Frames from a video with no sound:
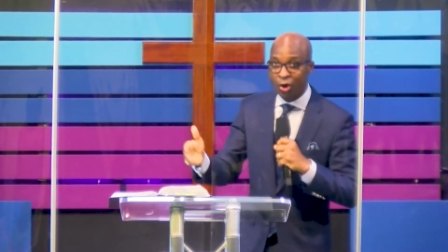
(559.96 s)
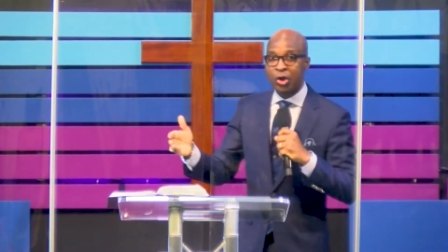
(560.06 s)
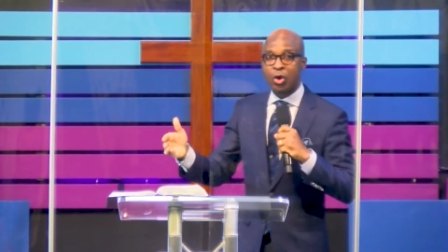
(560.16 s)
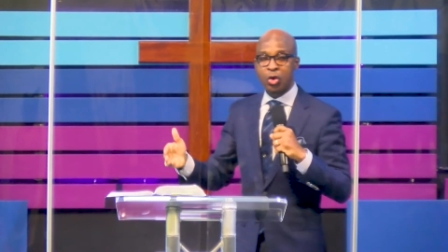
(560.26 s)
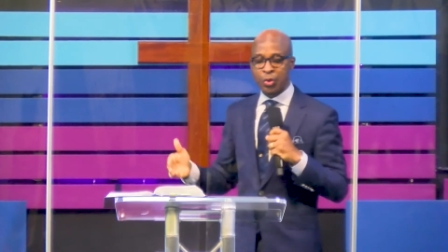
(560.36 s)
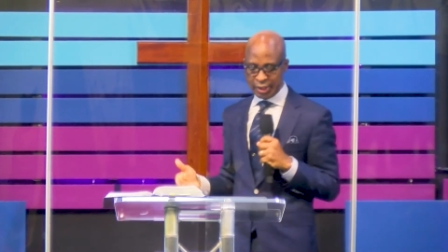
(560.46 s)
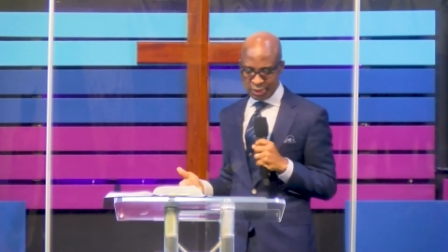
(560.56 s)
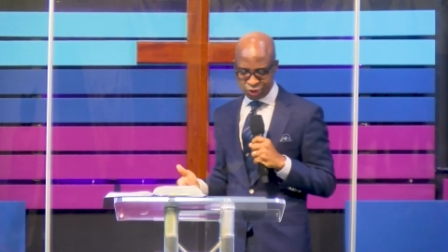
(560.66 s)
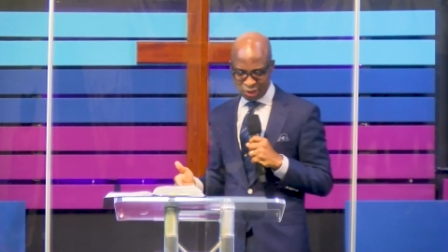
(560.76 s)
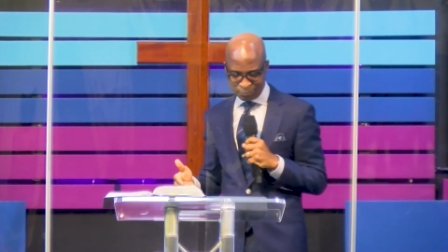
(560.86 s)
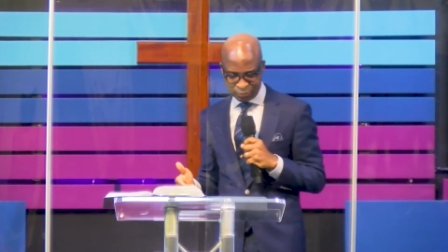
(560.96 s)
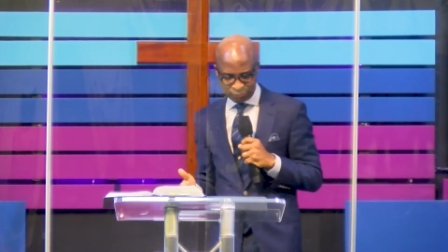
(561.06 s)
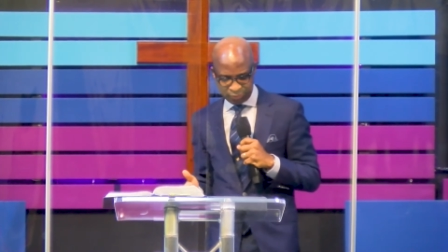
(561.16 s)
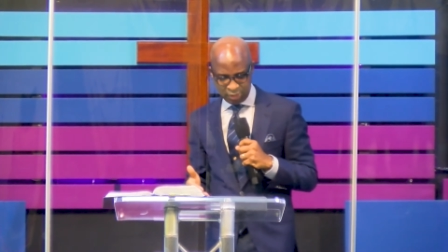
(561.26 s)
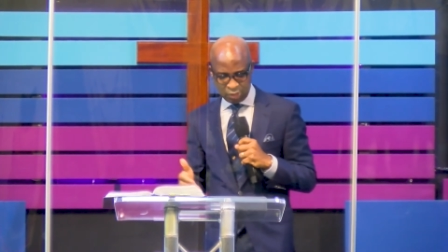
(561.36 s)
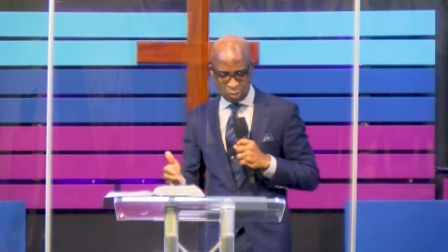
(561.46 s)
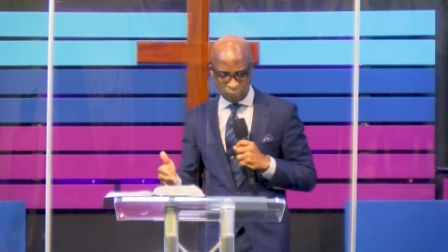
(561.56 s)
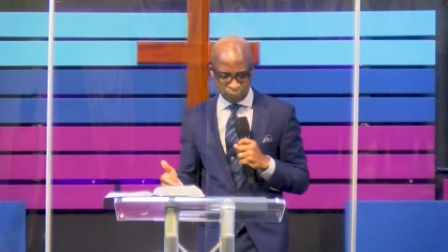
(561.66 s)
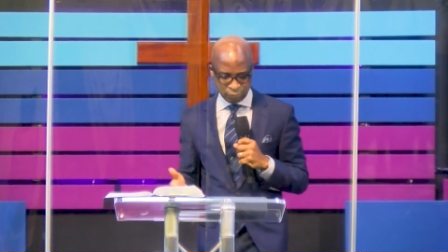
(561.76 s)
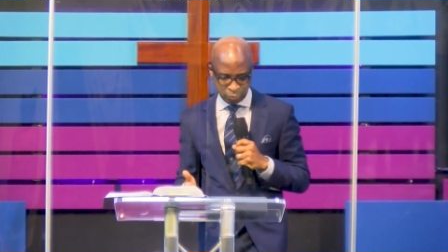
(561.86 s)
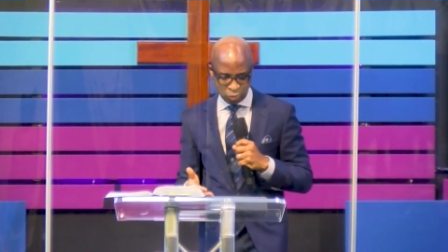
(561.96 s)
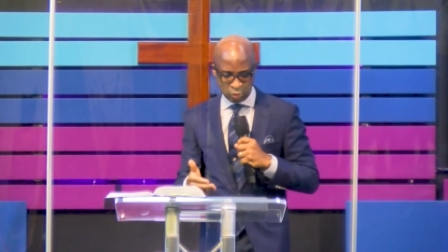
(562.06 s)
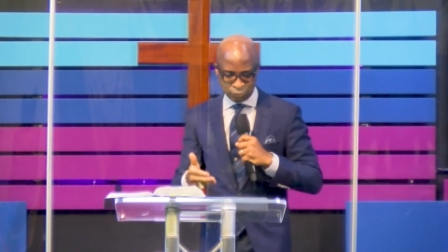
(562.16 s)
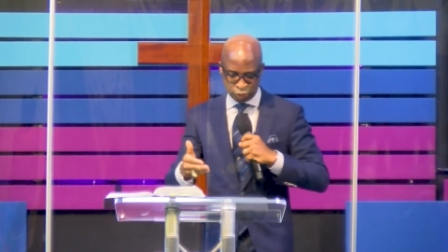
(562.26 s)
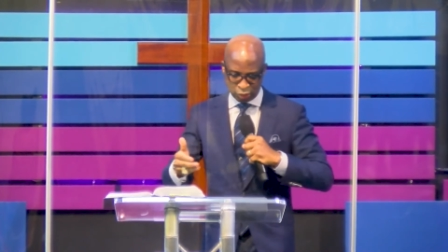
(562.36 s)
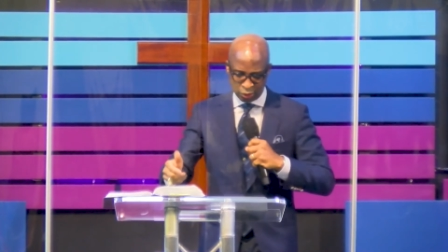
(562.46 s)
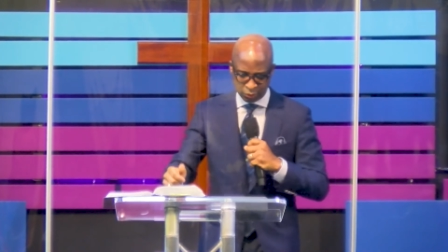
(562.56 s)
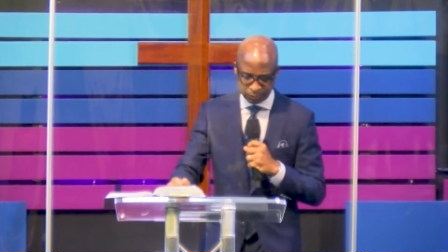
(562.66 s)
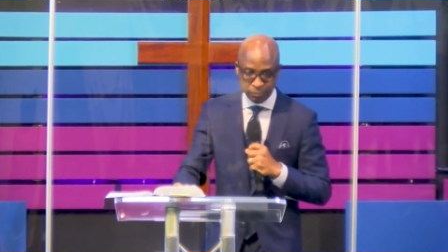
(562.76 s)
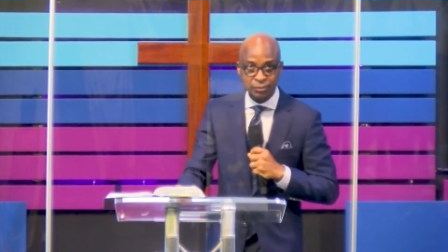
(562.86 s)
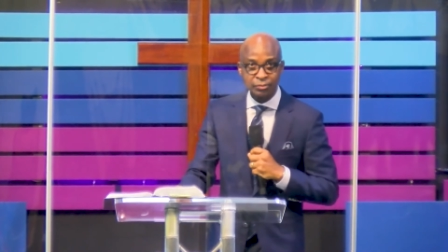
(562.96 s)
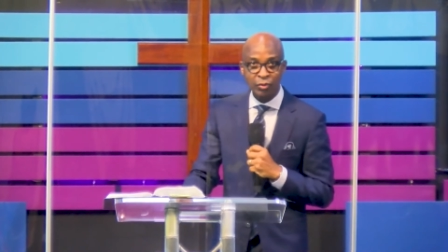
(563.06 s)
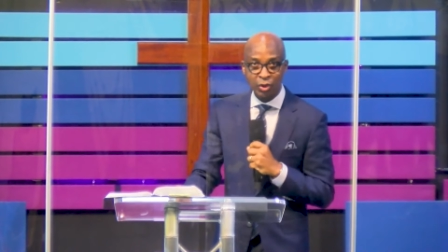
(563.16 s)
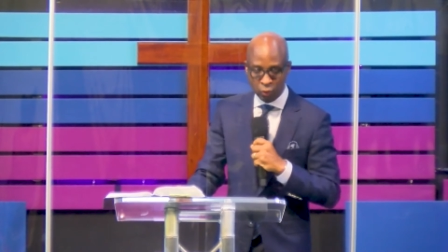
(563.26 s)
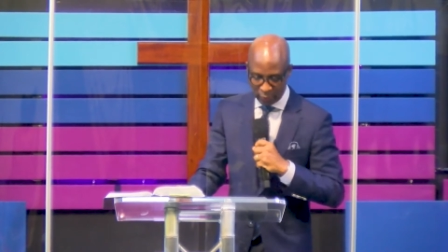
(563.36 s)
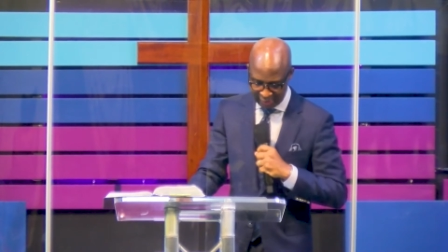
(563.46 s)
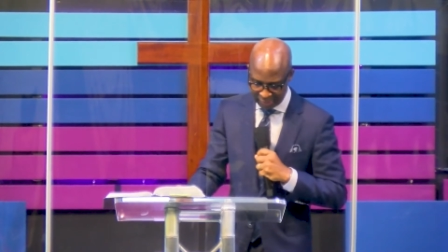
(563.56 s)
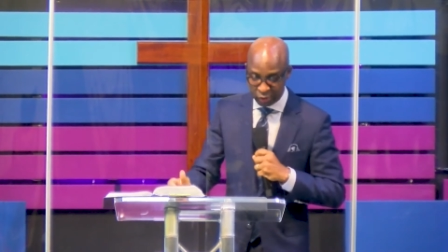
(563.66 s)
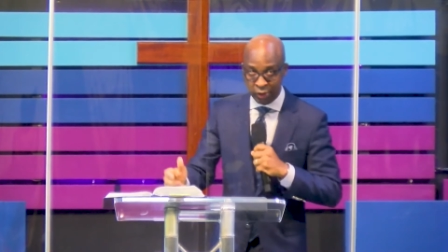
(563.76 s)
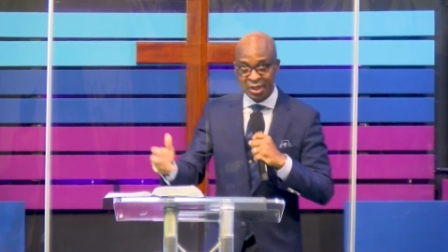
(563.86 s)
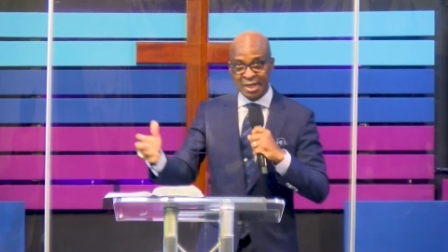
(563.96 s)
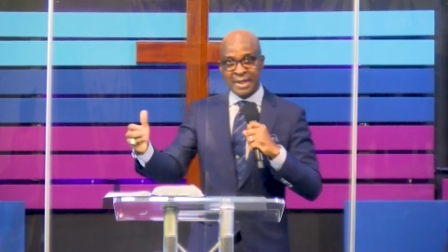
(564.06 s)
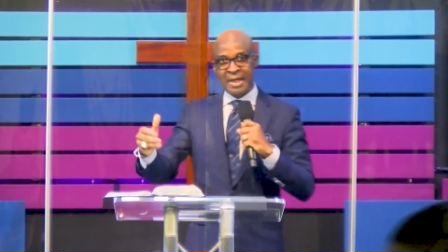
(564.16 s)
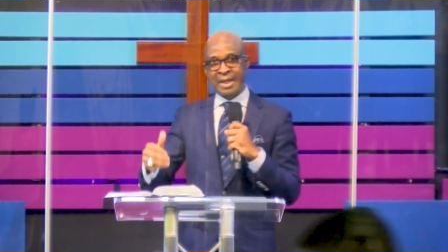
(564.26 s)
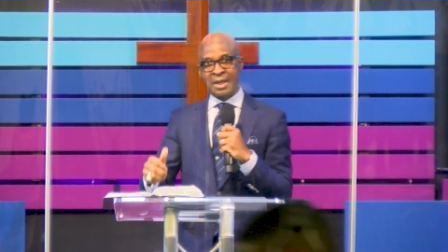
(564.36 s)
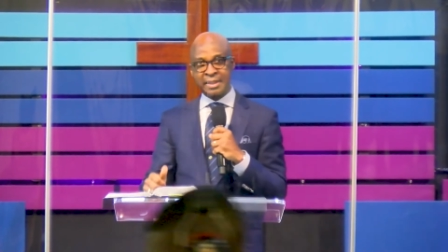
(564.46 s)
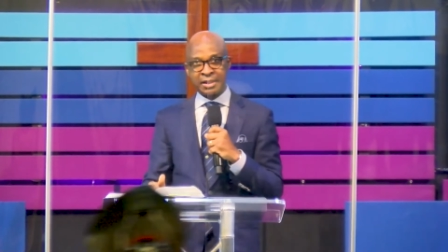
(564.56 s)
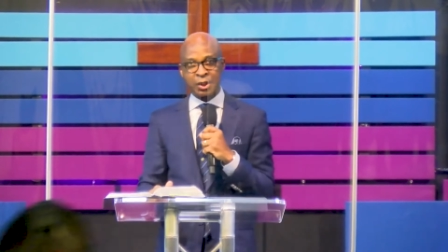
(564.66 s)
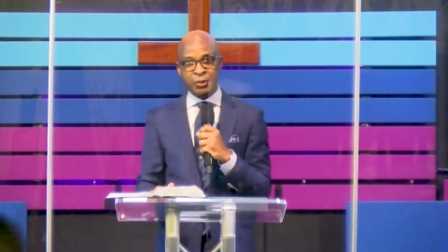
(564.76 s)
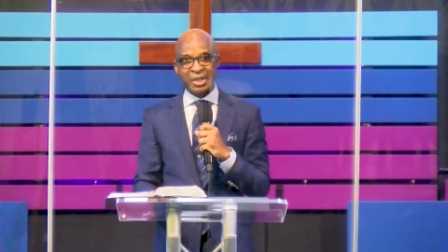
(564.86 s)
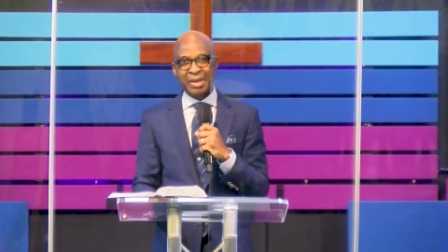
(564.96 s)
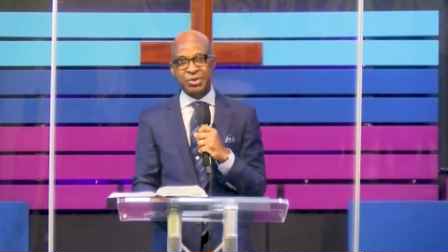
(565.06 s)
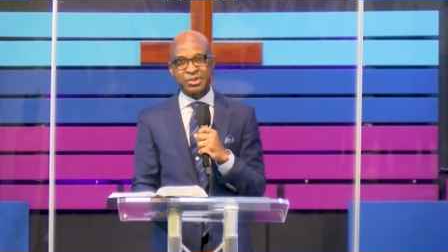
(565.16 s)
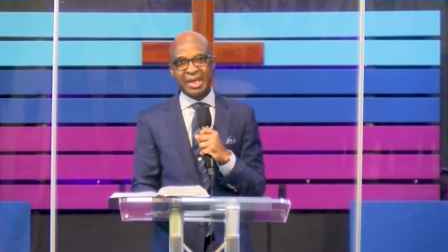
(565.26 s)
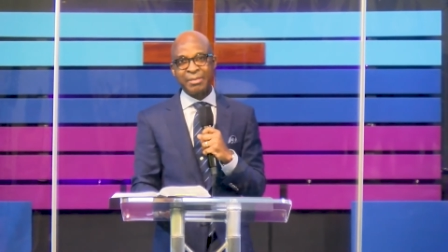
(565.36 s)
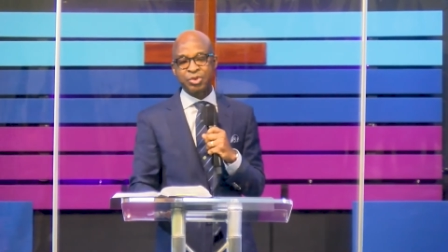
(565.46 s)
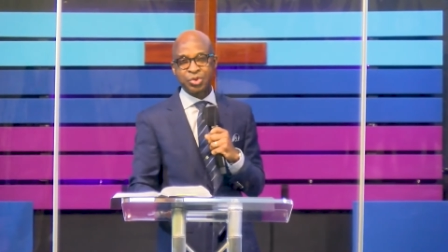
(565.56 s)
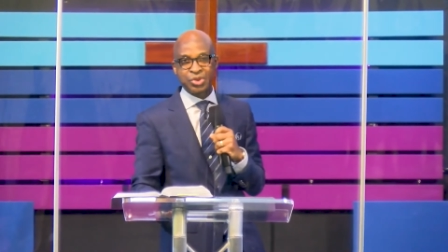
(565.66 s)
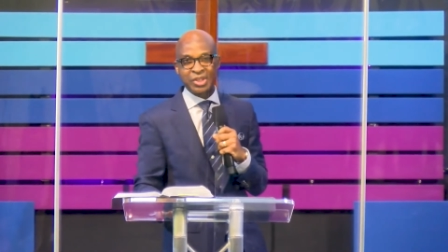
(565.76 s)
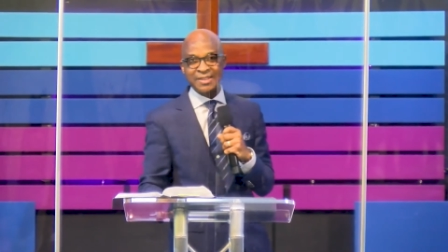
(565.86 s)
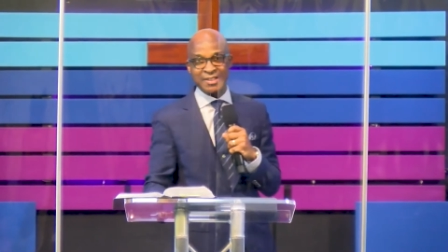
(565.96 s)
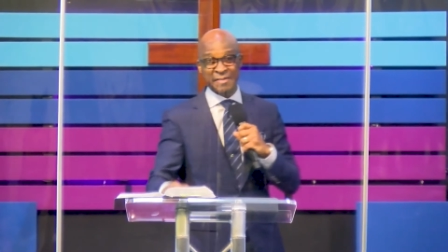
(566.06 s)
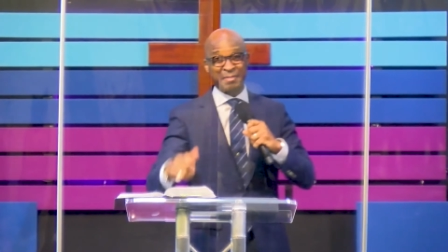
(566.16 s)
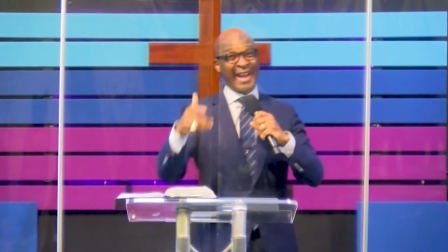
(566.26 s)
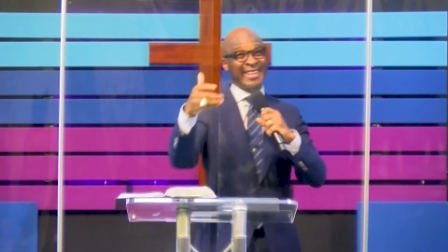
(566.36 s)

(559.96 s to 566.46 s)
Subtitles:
know in chapter 3 of the book of John, when Nicodemus came to Jesus by